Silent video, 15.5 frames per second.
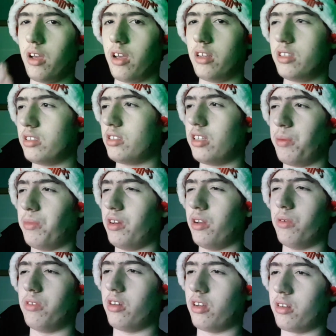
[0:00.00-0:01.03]
just let me
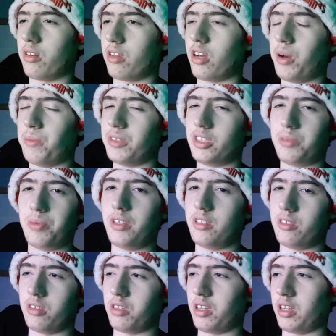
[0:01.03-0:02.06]
know down in the comments.
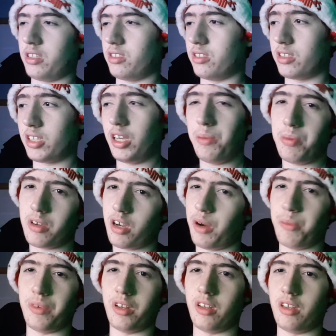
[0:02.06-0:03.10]
Please, you guys, just keep
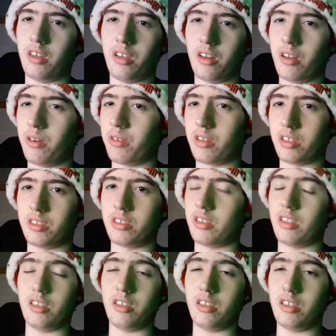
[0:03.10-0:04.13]
coming, you know, because
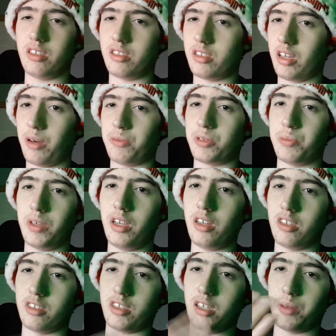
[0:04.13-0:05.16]
this helps me,
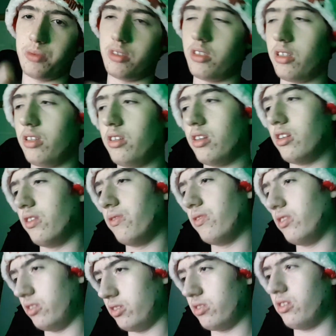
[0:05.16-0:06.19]
this helps you in the
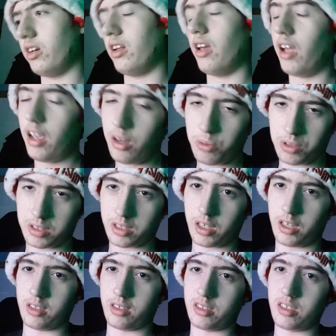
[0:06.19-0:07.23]
future. Anyways,
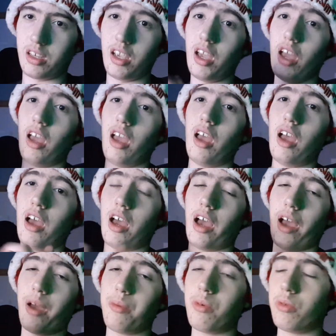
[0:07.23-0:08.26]
guys,
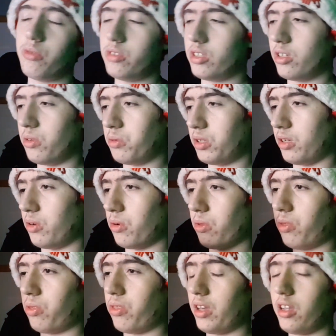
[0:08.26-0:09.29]
I'm going to go here.
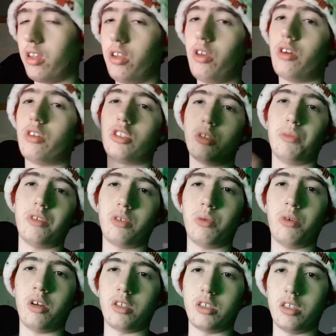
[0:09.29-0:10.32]
Thank you all so much for
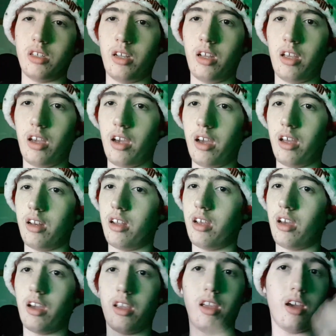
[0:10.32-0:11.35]
watching, and
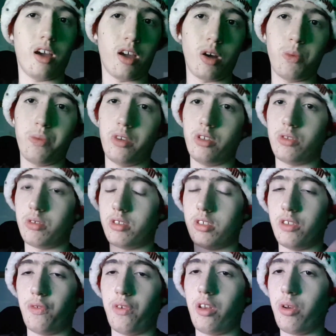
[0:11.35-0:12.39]
yeah, I hope you enjoyed
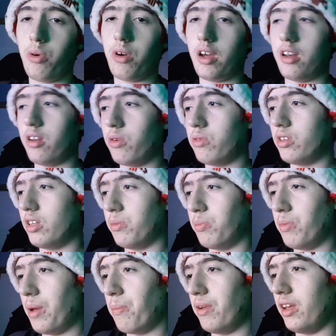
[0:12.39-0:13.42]
this video. I know that it
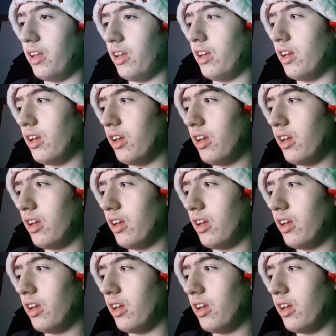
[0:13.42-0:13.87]
may be,